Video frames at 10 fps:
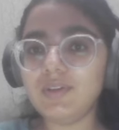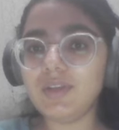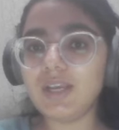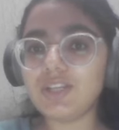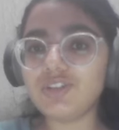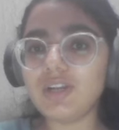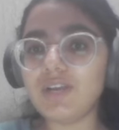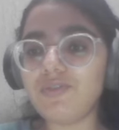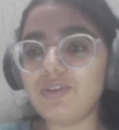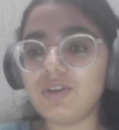Actually, I
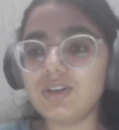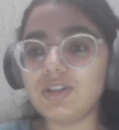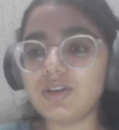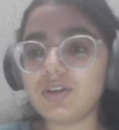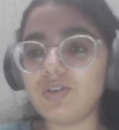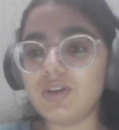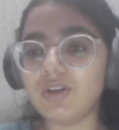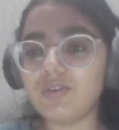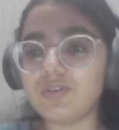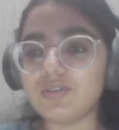forgot the colon
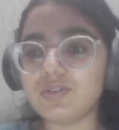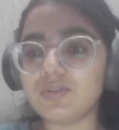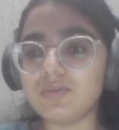also.